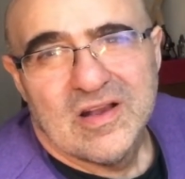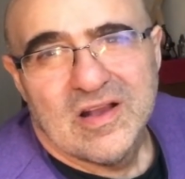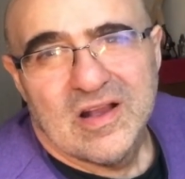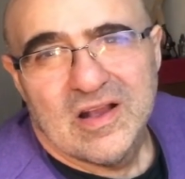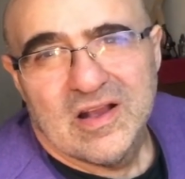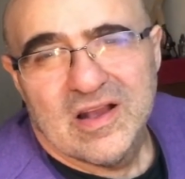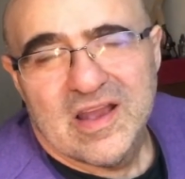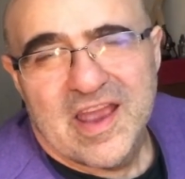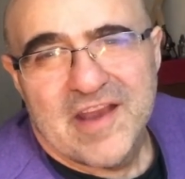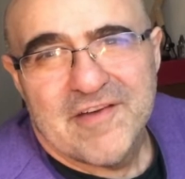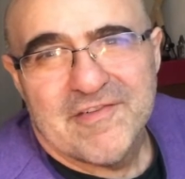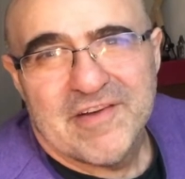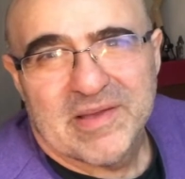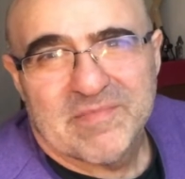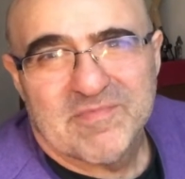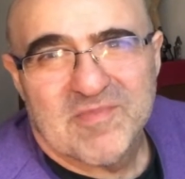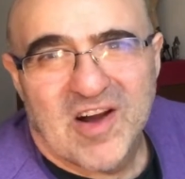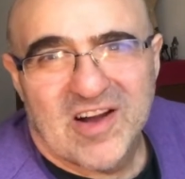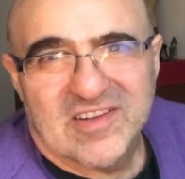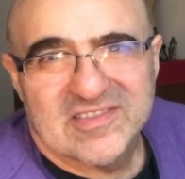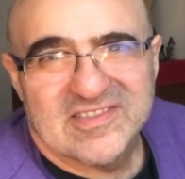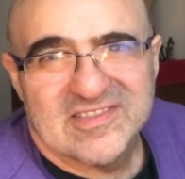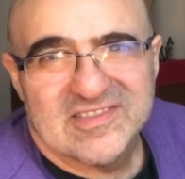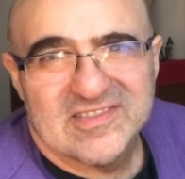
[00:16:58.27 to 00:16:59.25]
Eric
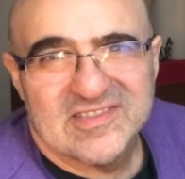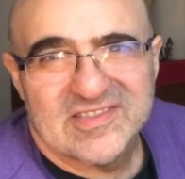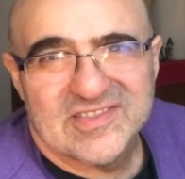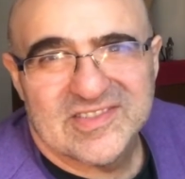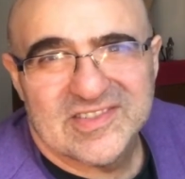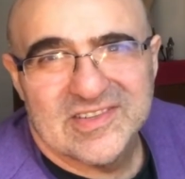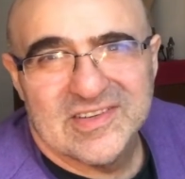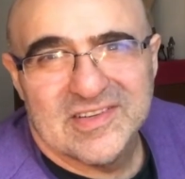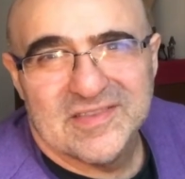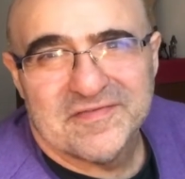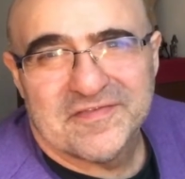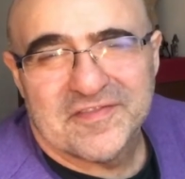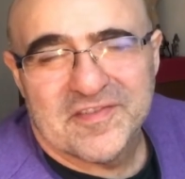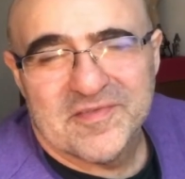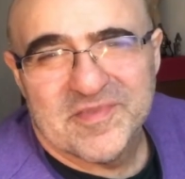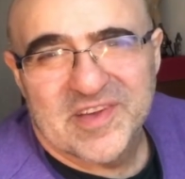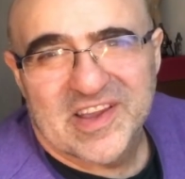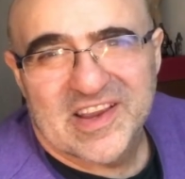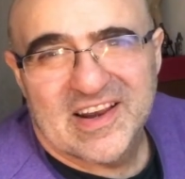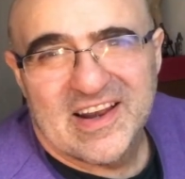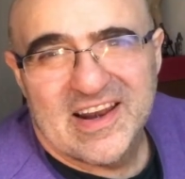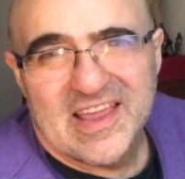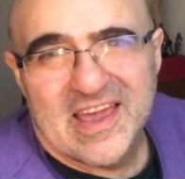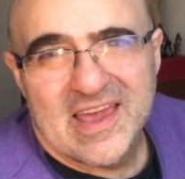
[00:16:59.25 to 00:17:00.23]
Martinson from
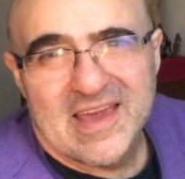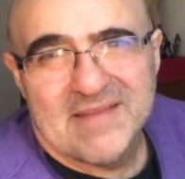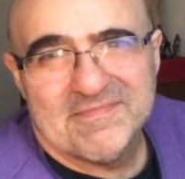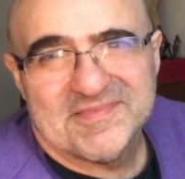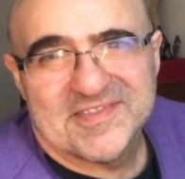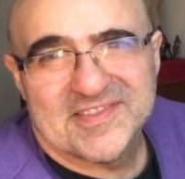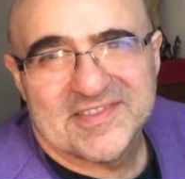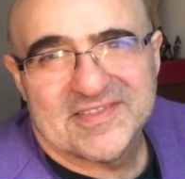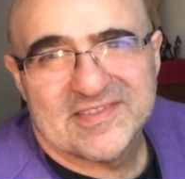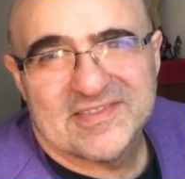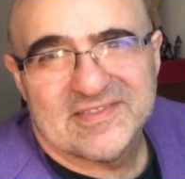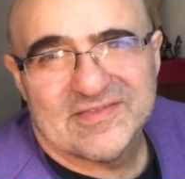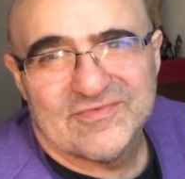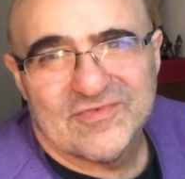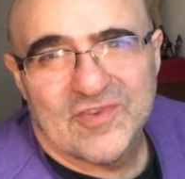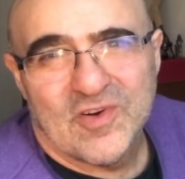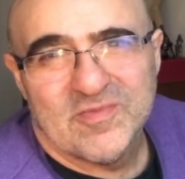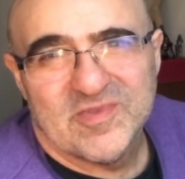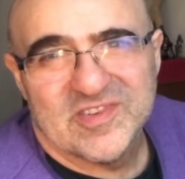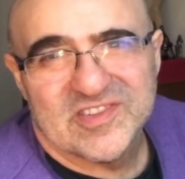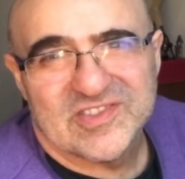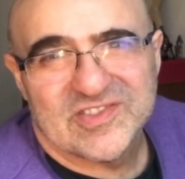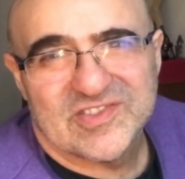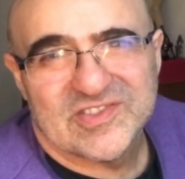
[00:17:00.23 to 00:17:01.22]
Eclipse,
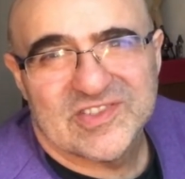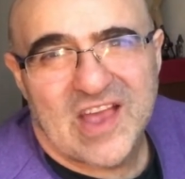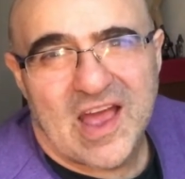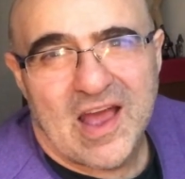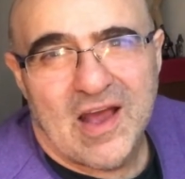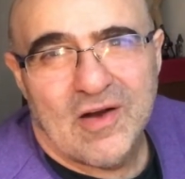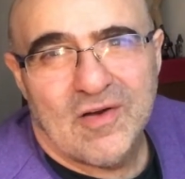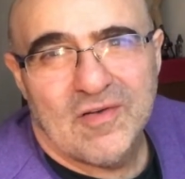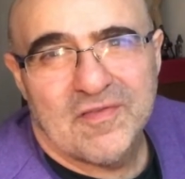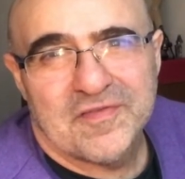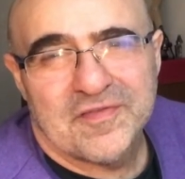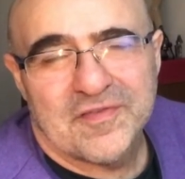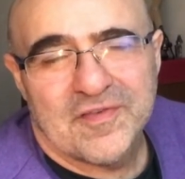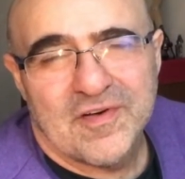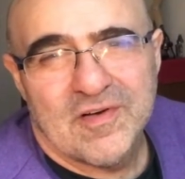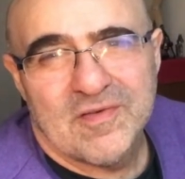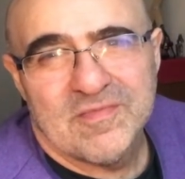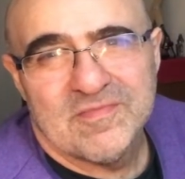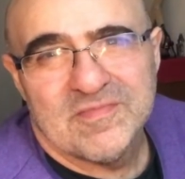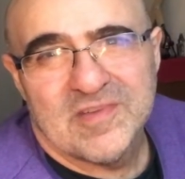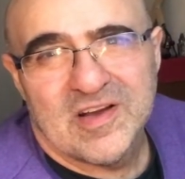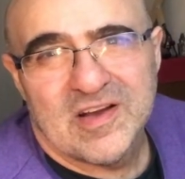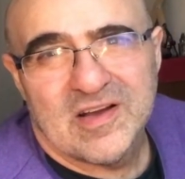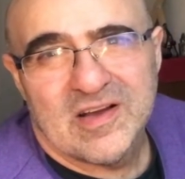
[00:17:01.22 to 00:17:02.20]
Robert Sal
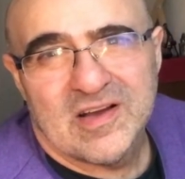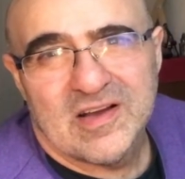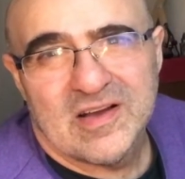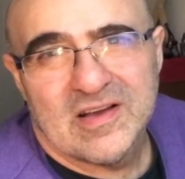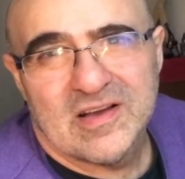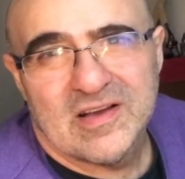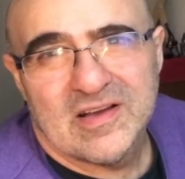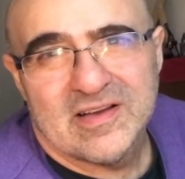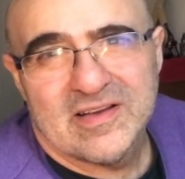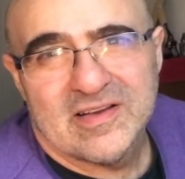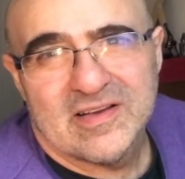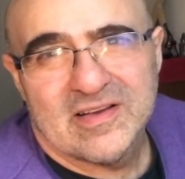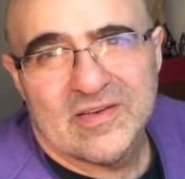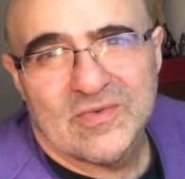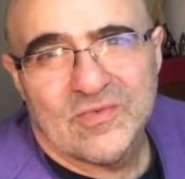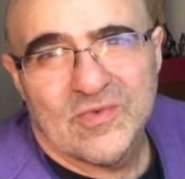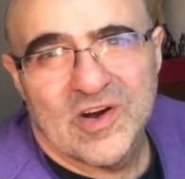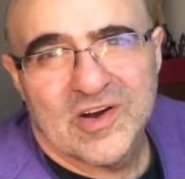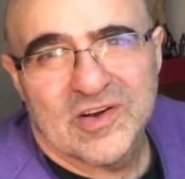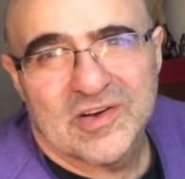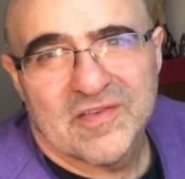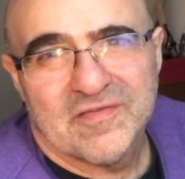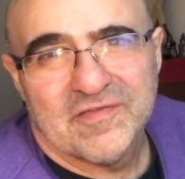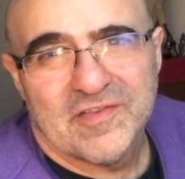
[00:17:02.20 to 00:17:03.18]
from
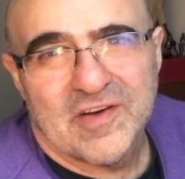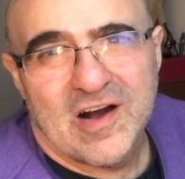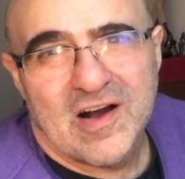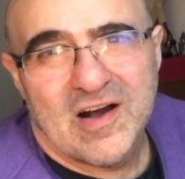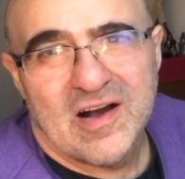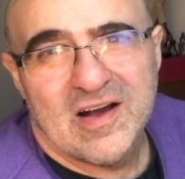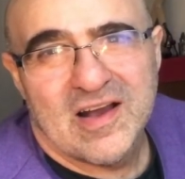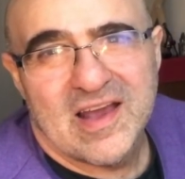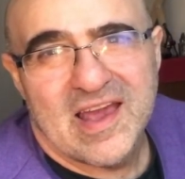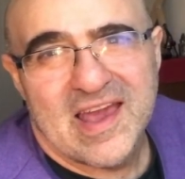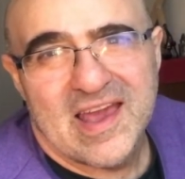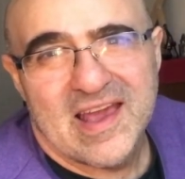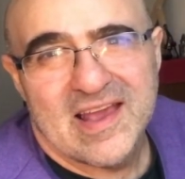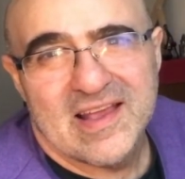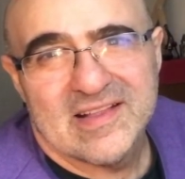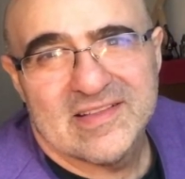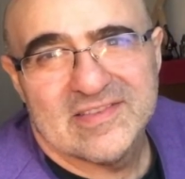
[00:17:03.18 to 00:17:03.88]
Work of Art, and